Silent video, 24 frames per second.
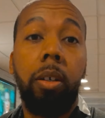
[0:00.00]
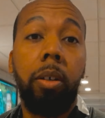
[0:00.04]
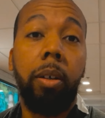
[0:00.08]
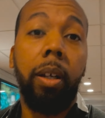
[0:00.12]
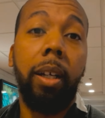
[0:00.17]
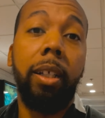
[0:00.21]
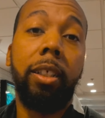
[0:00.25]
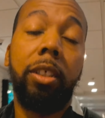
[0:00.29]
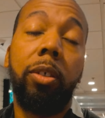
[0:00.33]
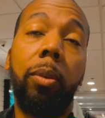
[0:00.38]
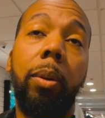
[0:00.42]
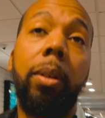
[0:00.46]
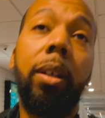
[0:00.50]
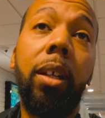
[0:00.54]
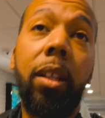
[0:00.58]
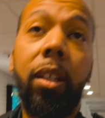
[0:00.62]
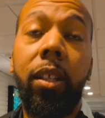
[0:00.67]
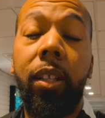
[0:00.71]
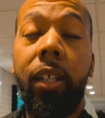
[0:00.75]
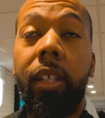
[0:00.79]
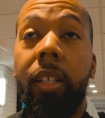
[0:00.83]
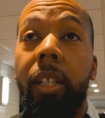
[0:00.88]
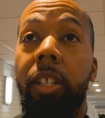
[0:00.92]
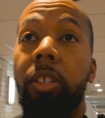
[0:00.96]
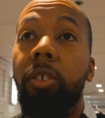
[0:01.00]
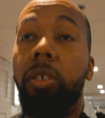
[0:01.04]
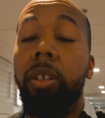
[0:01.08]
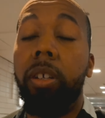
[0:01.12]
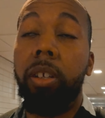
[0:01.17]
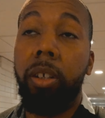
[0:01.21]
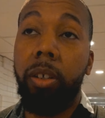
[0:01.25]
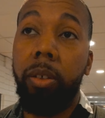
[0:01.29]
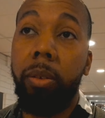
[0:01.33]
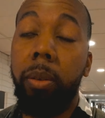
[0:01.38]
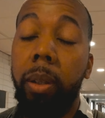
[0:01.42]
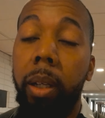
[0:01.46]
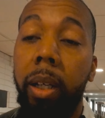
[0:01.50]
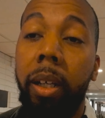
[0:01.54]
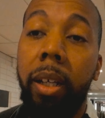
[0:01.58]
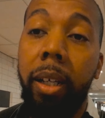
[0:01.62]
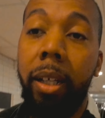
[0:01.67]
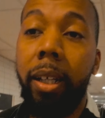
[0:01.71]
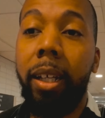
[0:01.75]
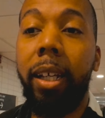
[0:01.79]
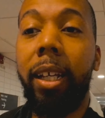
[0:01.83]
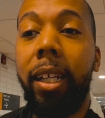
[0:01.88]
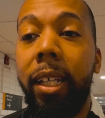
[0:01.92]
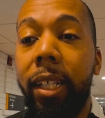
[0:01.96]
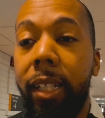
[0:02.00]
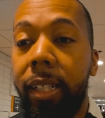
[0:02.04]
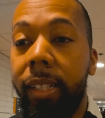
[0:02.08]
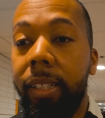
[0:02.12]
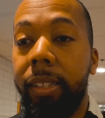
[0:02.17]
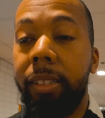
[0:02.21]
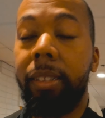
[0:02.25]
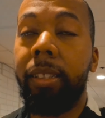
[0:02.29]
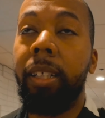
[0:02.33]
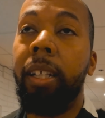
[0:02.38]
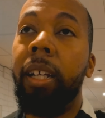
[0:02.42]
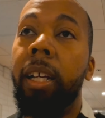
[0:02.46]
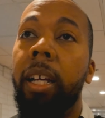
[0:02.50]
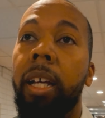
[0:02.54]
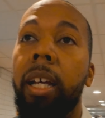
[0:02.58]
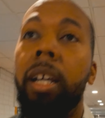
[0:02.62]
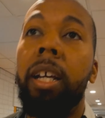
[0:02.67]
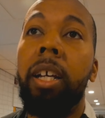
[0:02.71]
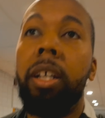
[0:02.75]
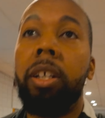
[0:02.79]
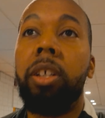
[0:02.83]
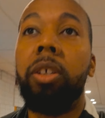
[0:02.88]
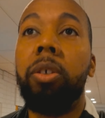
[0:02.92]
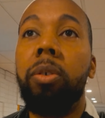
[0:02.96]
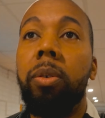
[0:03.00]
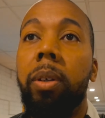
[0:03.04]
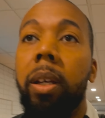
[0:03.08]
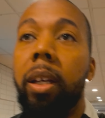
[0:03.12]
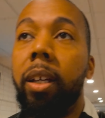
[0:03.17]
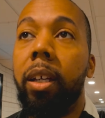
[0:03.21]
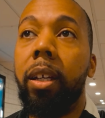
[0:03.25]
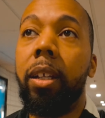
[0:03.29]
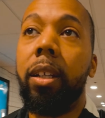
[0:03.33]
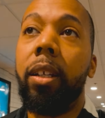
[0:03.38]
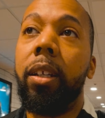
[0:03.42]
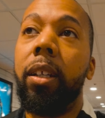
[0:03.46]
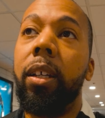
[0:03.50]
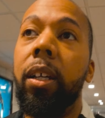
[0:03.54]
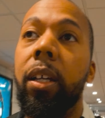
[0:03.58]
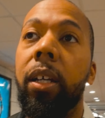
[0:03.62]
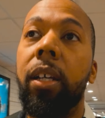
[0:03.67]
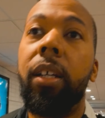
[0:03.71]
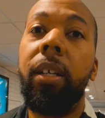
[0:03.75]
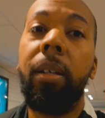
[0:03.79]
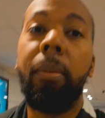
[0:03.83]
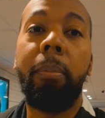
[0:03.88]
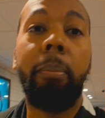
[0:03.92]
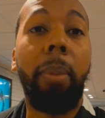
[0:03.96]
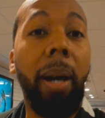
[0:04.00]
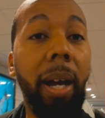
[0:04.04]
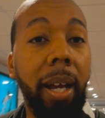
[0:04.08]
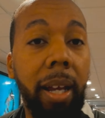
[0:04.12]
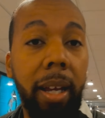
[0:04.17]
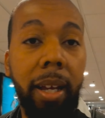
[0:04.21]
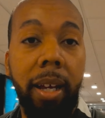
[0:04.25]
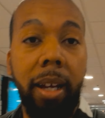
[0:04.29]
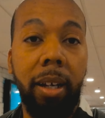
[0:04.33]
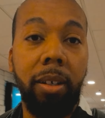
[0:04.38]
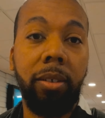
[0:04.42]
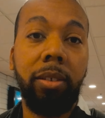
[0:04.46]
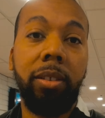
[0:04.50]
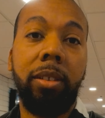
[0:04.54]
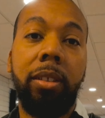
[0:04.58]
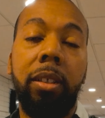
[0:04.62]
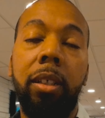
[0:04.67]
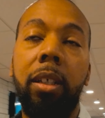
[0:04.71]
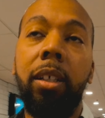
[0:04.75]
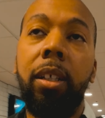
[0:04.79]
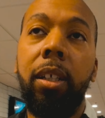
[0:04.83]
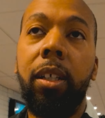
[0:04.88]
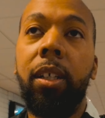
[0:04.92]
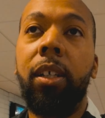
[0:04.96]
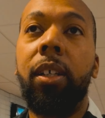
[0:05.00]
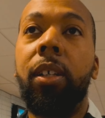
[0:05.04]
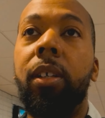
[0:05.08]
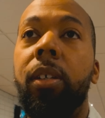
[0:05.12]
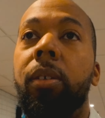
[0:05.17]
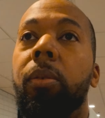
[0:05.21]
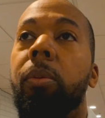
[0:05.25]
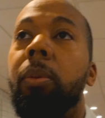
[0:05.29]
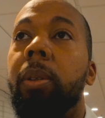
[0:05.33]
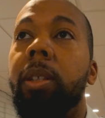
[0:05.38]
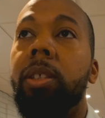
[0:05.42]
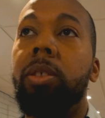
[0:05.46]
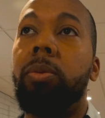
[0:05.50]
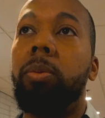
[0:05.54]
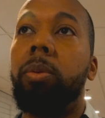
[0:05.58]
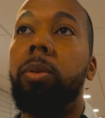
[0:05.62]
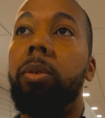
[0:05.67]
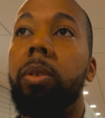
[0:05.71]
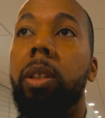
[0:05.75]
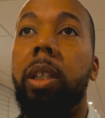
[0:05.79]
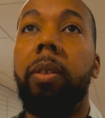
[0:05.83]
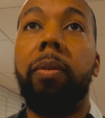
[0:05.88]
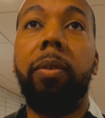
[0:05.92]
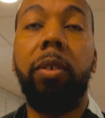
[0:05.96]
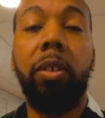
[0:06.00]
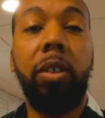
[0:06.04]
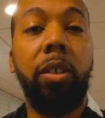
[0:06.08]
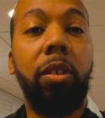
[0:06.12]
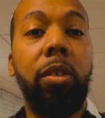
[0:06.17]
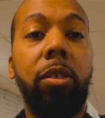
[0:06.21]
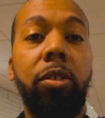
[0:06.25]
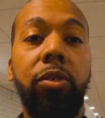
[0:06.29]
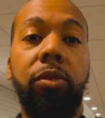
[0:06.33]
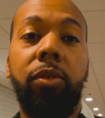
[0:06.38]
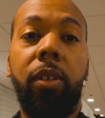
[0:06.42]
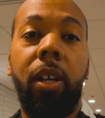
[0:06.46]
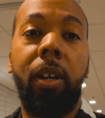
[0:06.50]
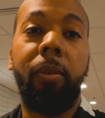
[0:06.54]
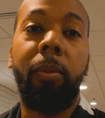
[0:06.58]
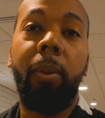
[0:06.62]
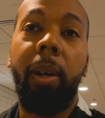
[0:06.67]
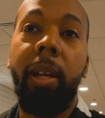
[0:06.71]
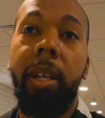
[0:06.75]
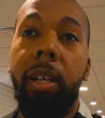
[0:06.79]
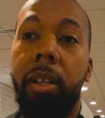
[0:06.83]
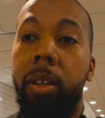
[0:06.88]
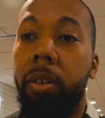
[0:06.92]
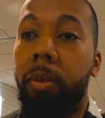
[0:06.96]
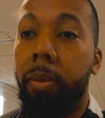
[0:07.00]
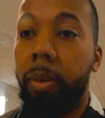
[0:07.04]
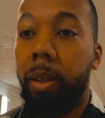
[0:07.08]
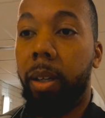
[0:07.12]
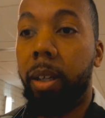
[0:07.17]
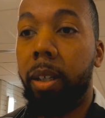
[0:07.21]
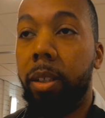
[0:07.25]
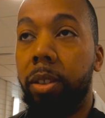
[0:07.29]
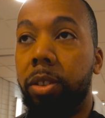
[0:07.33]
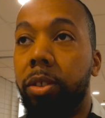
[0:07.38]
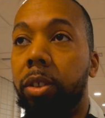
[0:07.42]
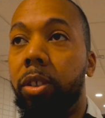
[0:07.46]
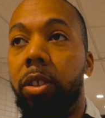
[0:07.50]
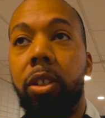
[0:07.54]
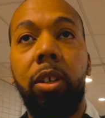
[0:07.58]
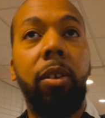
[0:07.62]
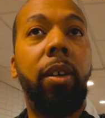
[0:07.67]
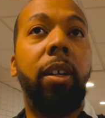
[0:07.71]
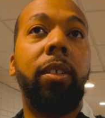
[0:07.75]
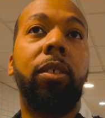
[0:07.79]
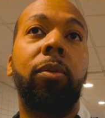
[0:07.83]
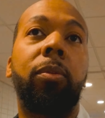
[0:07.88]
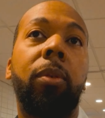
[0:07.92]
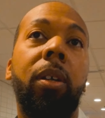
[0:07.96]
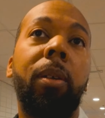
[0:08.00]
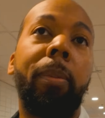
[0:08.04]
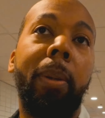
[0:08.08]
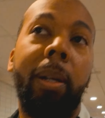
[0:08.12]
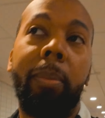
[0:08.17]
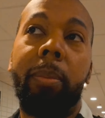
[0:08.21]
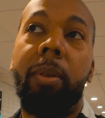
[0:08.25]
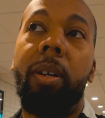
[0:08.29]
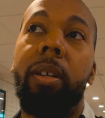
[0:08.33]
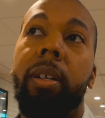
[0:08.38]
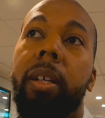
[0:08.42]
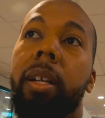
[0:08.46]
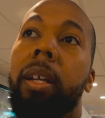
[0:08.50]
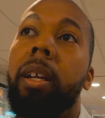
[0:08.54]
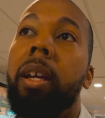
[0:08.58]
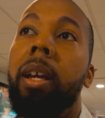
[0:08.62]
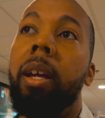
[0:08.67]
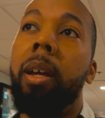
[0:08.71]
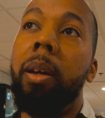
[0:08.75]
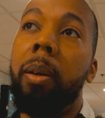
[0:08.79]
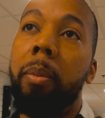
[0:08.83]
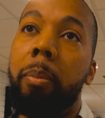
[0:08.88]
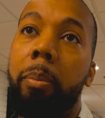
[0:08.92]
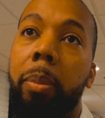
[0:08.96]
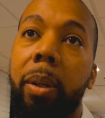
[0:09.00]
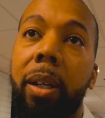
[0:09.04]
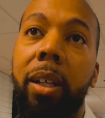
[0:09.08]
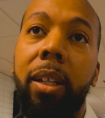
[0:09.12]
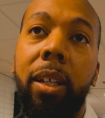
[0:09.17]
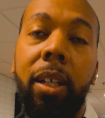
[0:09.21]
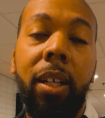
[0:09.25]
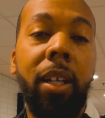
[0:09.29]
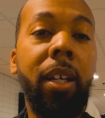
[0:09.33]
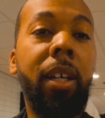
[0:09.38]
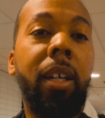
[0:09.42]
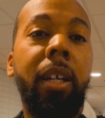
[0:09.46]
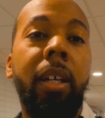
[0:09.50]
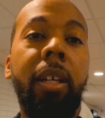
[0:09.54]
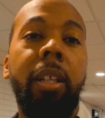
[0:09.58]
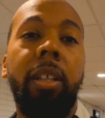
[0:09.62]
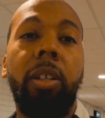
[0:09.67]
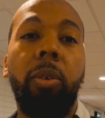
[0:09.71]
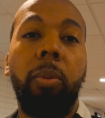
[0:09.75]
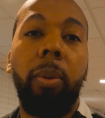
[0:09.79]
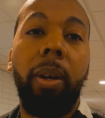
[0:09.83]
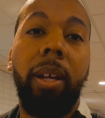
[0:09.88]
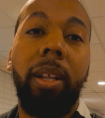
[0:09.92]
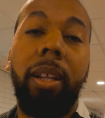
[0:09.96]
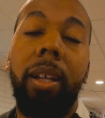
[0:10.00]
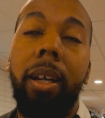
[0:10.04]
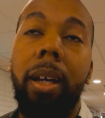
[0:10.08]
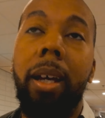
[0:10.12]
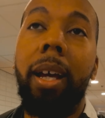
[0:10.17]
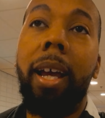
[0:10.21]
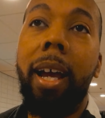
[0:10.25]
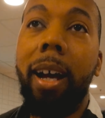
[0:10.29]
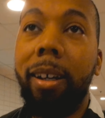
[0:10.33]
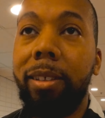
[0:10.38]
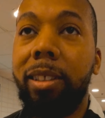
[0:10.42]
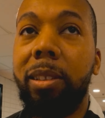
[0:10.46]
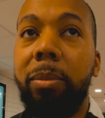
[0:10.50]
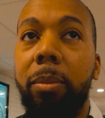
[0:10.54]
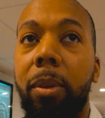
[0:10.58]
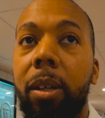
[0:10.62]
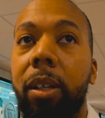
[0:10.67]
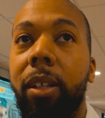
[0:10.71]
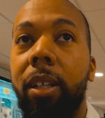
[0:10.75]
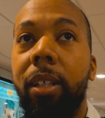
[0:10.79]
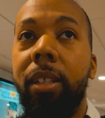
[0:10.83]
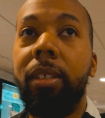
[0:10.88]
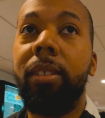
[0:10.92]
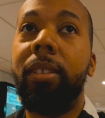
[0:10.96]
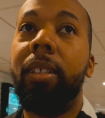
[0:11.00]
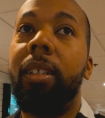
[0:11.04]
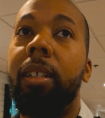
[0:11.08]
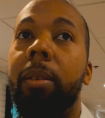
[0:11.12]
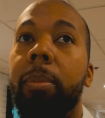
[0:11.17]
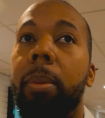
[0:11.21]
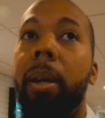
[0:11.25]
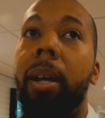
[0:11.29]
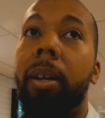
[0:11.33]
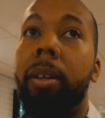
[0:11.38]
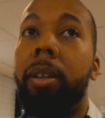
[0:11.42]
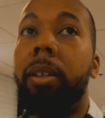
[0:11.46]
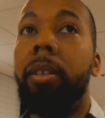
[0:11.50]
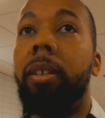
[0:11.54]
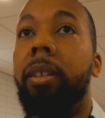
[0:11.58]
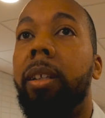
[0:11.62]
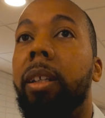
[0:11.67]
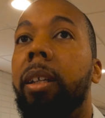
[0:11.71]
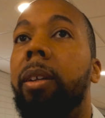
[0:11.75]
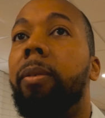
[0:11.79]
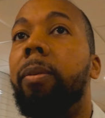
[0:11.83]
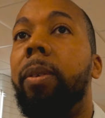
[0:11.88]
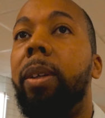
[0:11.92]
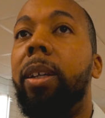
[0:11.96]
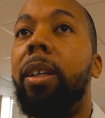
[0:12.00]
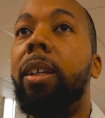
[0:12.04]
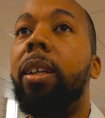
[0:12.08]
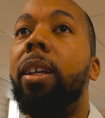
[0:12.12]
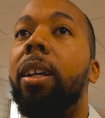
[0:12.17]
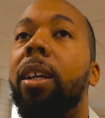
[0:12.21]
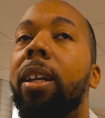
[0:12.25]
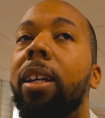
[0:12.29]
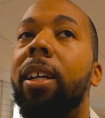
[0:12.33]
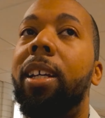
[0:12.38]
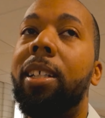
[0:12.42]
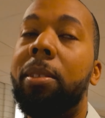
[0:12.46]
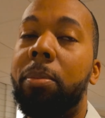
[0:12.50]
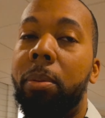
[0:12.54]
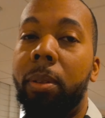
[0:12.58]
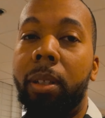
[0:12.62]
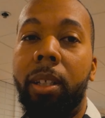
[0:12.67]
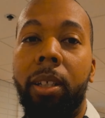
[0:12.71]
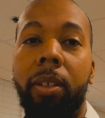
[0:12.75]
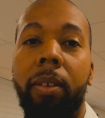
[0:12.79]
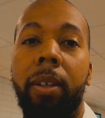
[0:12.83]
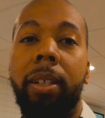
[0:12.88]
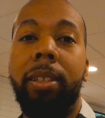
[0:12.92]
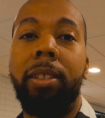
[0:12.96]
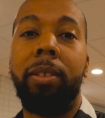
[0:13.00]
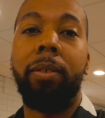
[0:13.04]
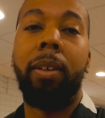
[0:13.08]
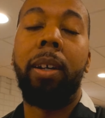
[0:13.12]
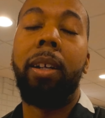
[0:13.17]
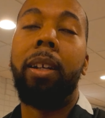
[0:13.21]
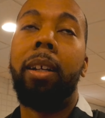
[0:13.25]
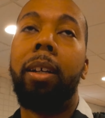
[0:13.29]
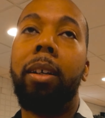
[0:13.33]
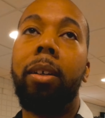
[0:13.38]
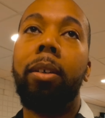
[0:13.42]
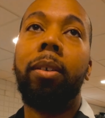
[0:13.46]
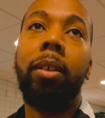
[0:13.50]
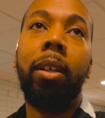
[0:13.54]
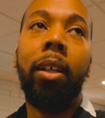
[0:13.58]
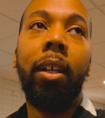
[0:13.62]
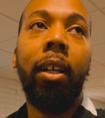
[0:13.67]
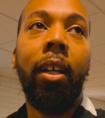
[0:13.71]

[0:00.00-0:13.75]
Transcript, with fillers: Okay, so another thing that you could do is you can buy a house, which will give you your own driveway and garage, so you don't have to worry about parking. But the way the housing market is set up out here in the DMV, it's pretty crazy right now.